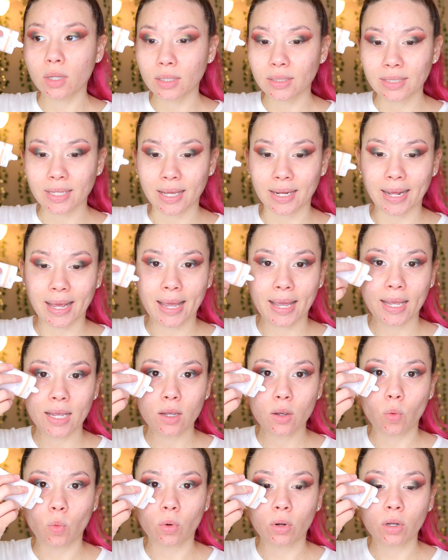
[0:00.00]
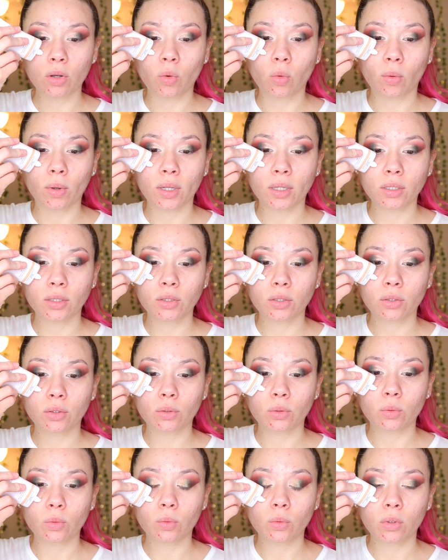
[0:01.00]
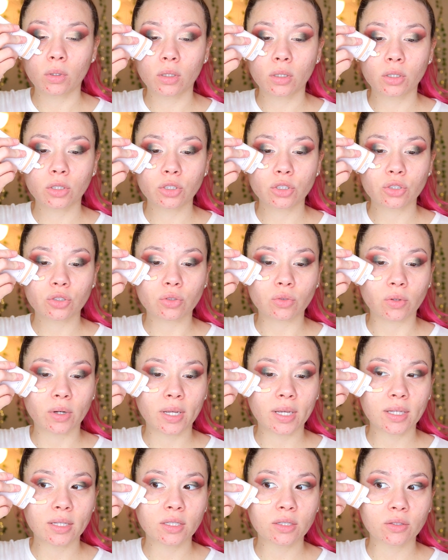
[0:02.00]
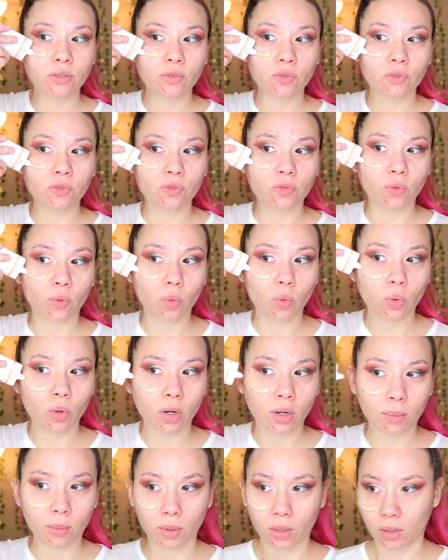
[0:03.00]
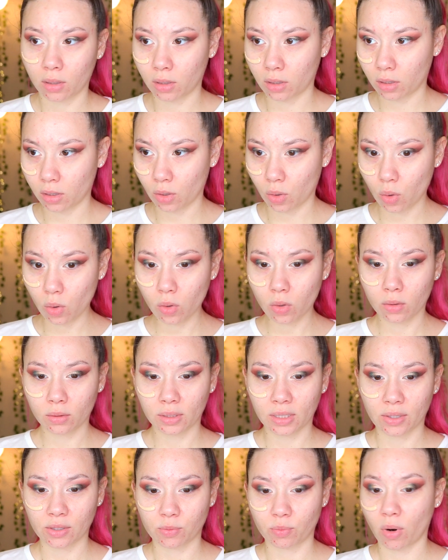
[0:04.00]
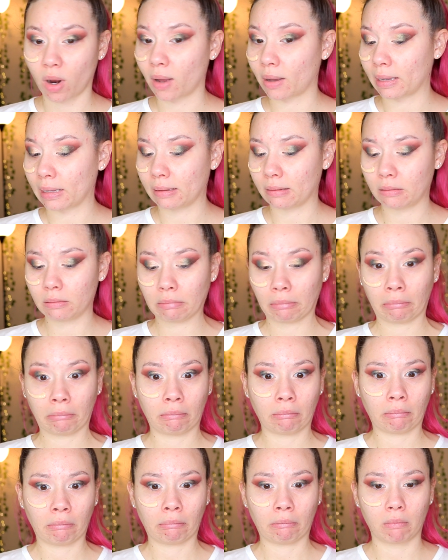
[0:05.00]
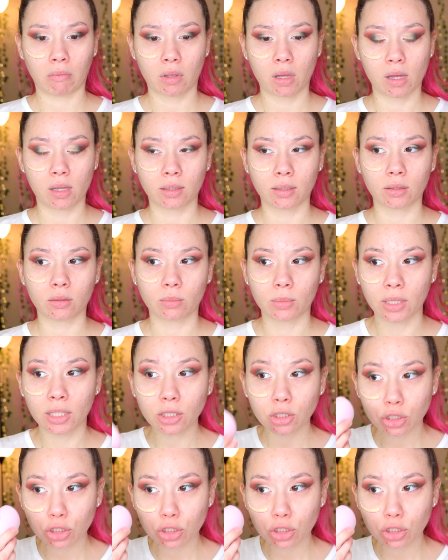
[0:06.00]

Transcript: Today we're going to transform. Oh, that was probably a little much.